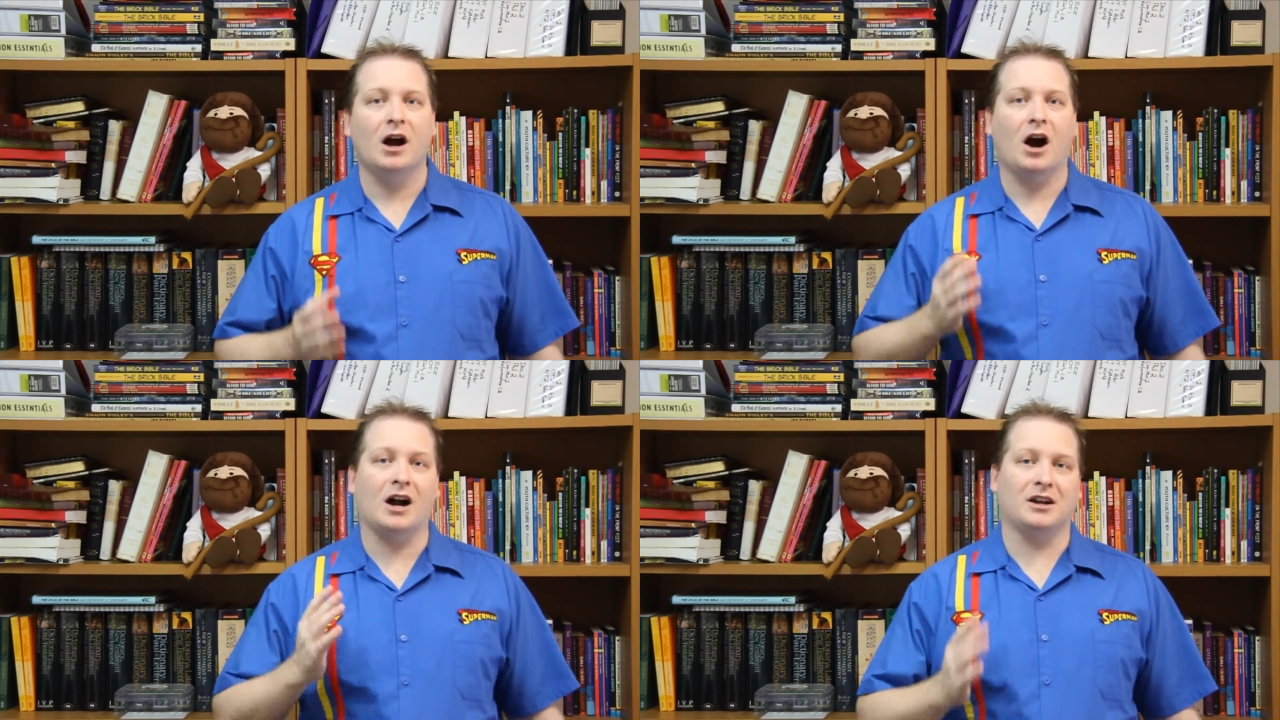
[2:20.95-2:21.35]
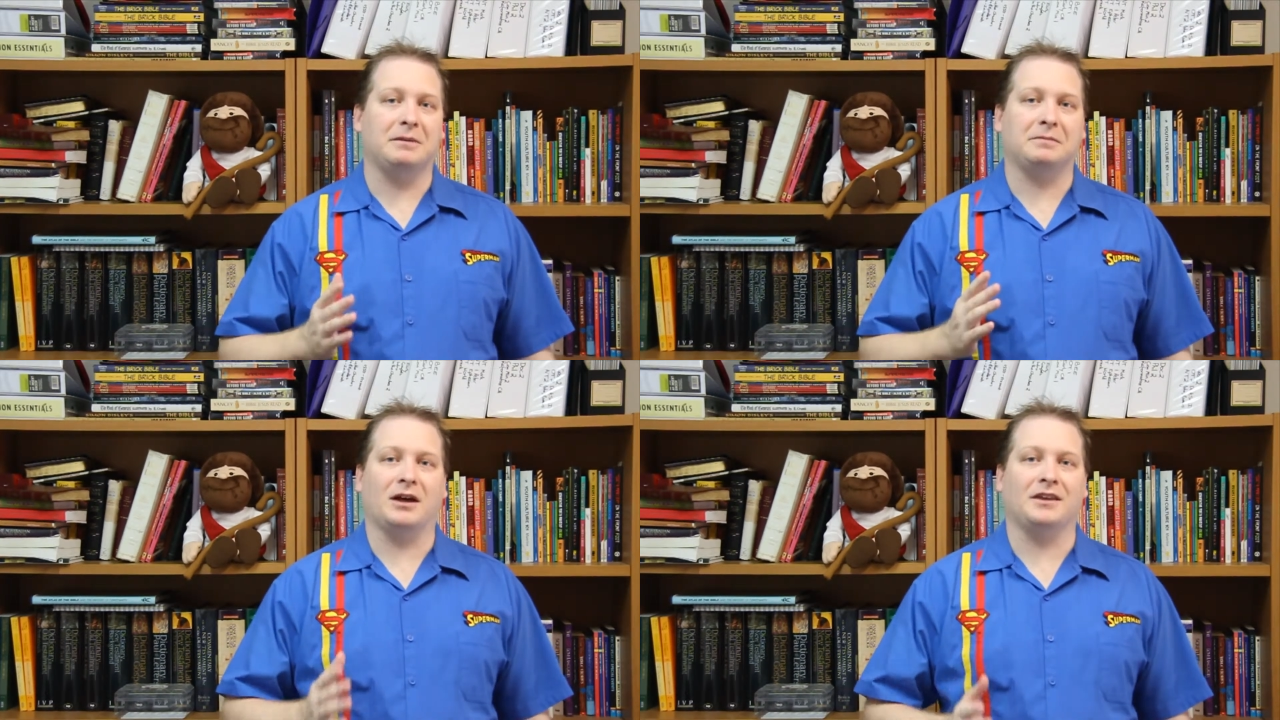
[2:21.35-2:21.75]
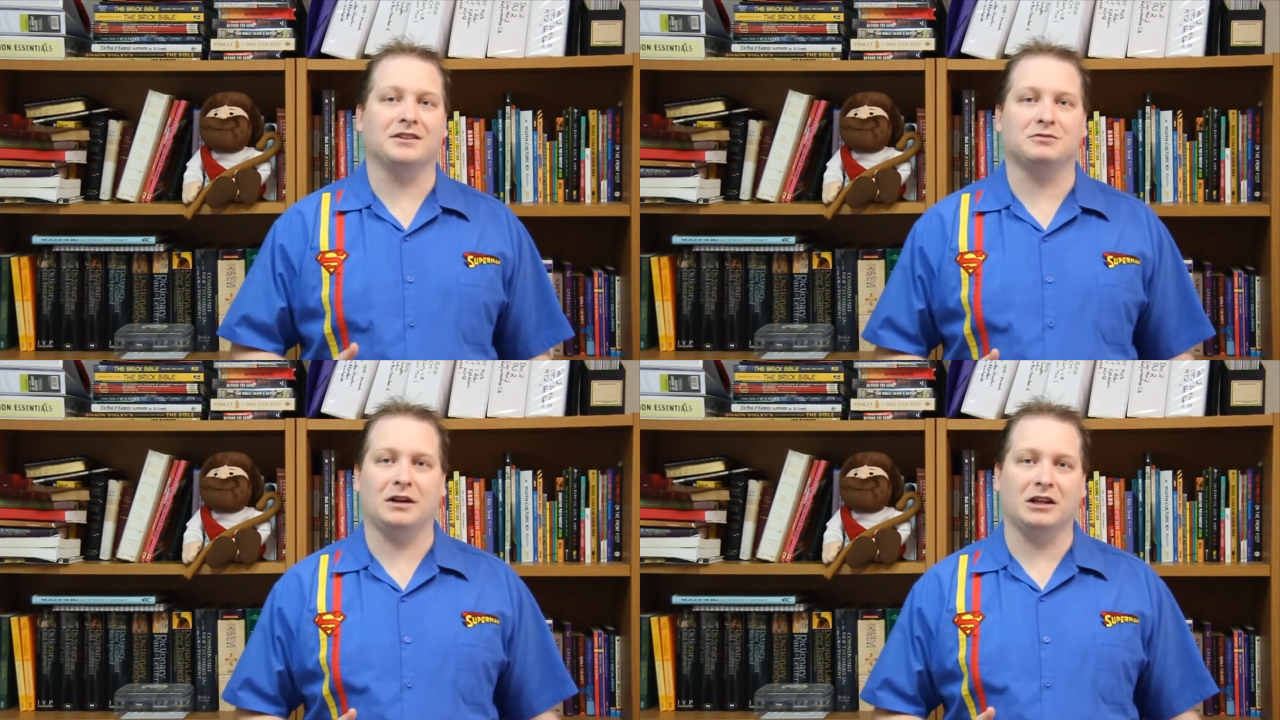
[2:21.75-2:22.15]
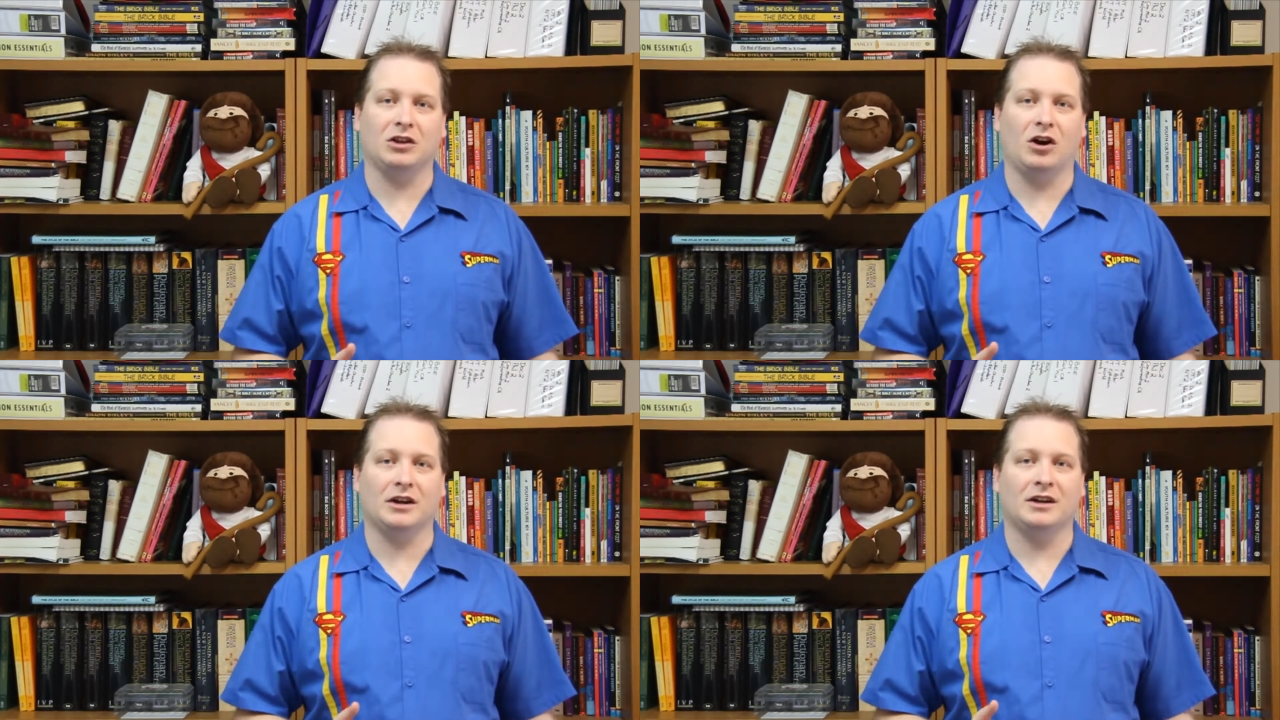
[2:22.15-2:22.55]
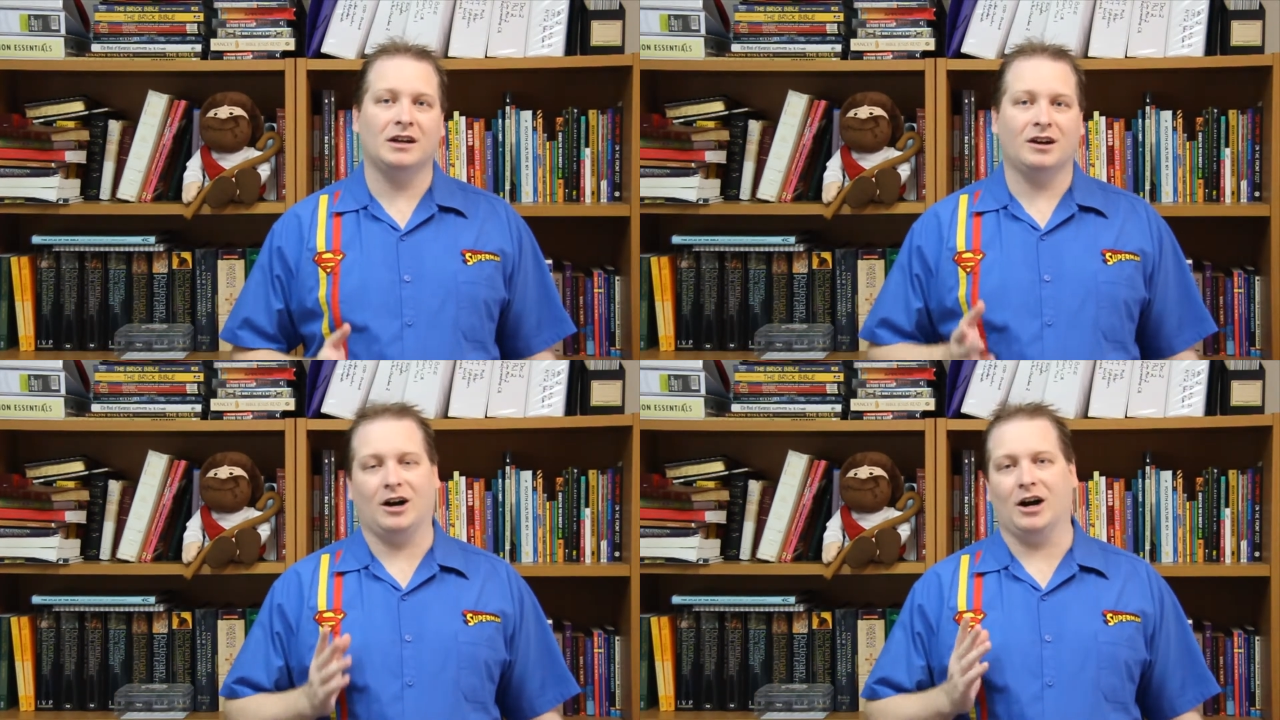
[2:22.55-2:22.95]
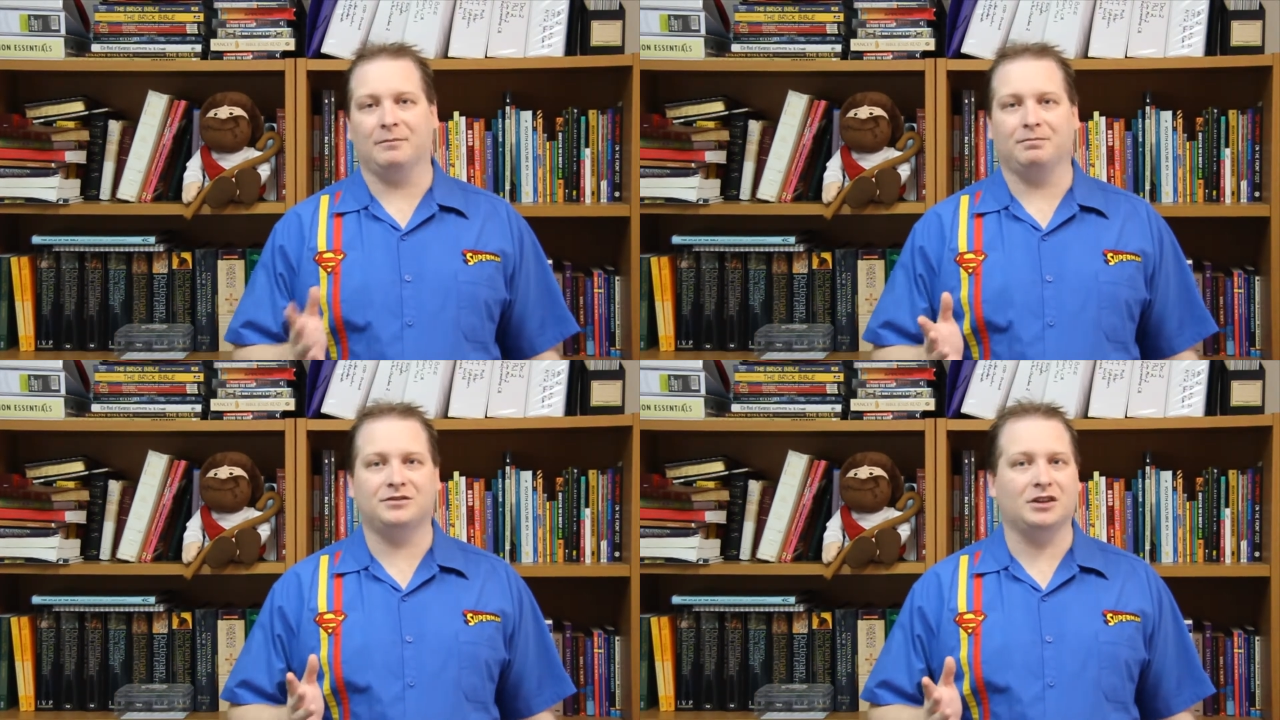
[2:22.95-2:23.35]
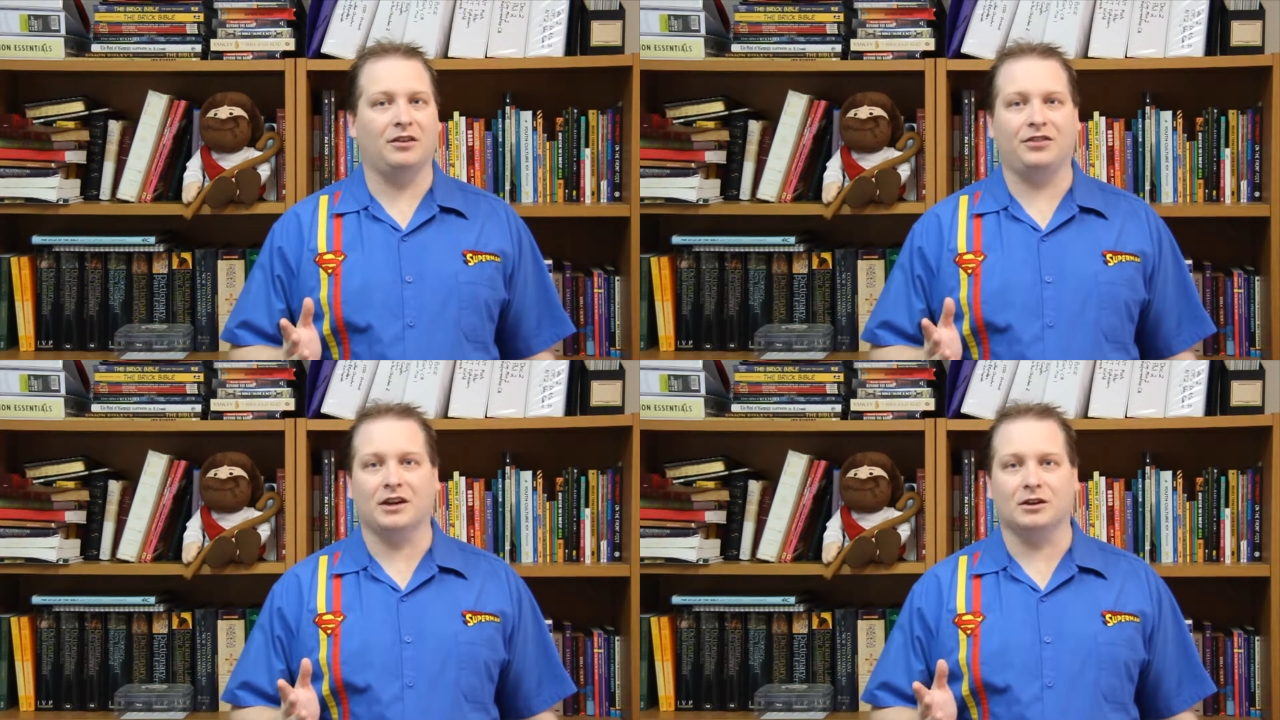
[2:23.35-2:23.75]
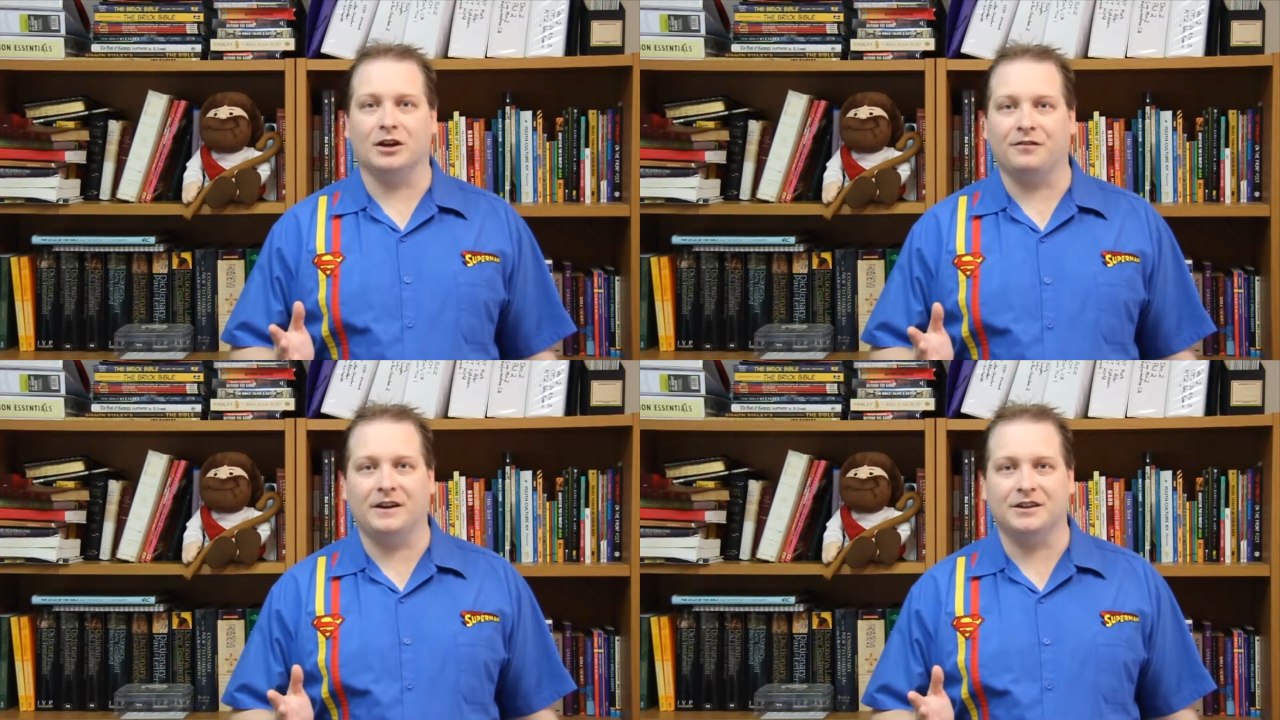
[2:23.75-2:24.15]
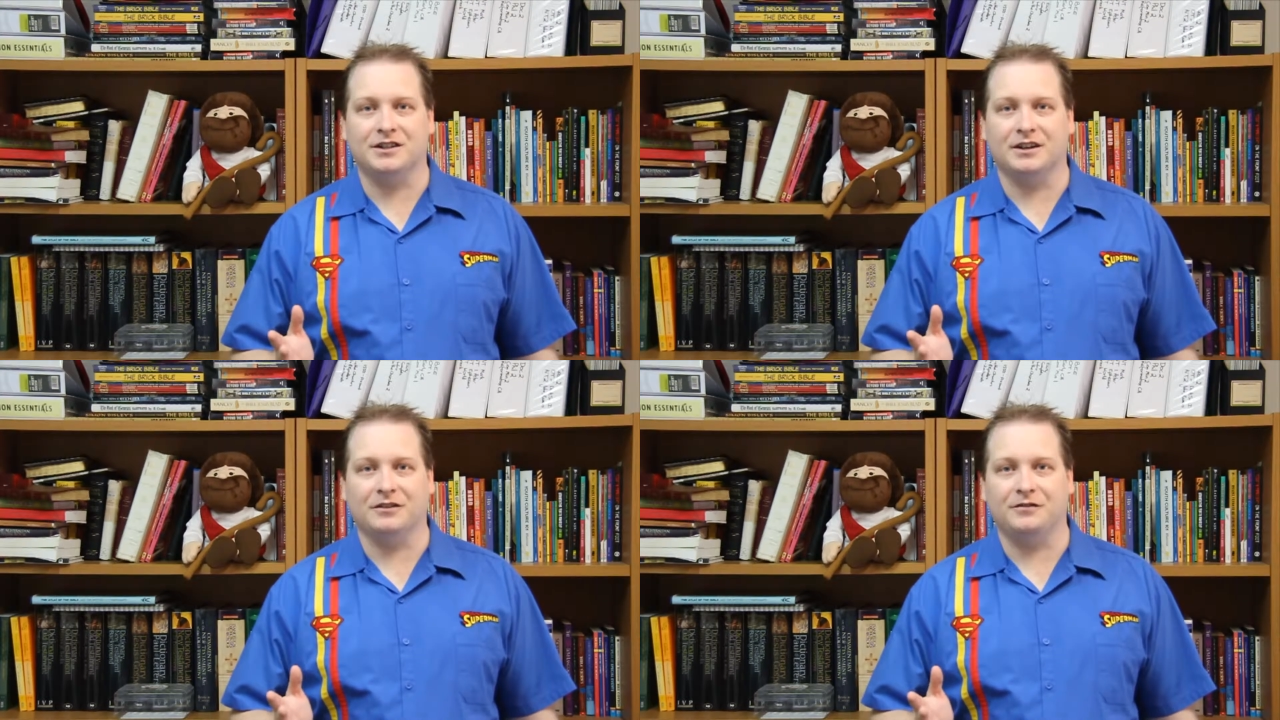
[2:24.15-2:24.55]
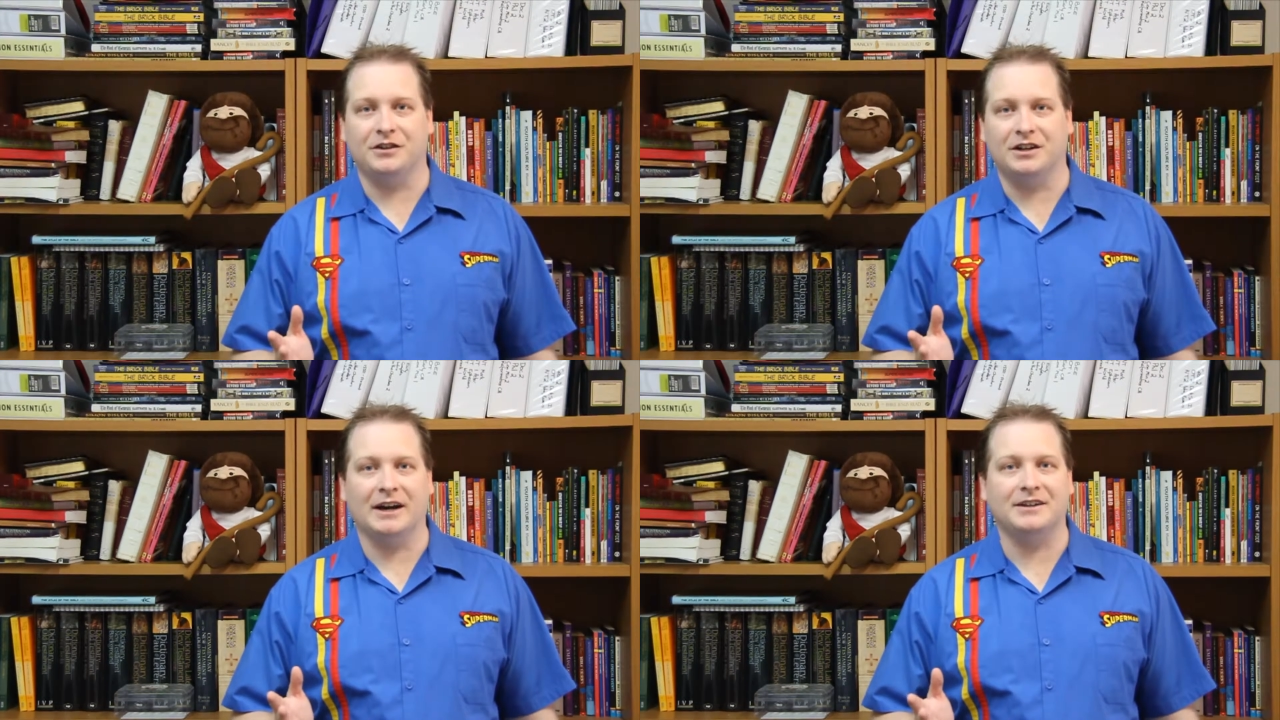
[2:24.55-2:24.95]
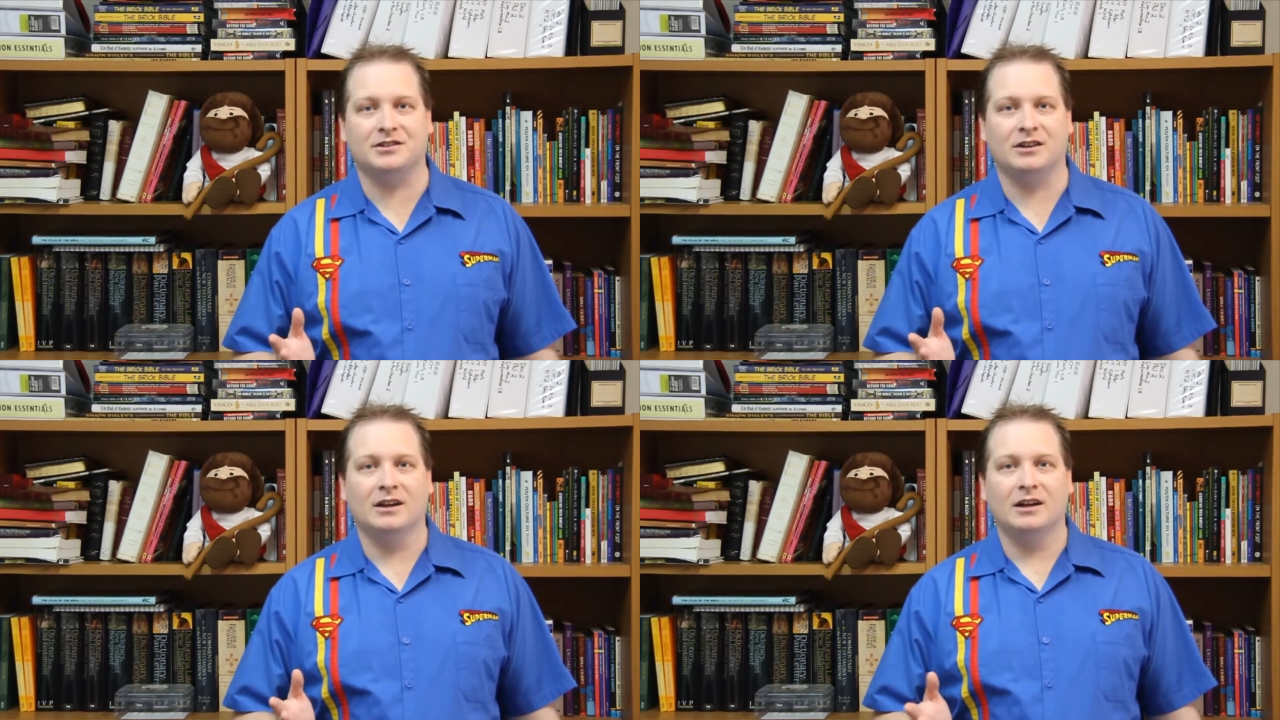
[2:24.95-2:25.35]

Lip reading: I'm going to be playing this one a lot. I don't think I'm going to finish it in a few days,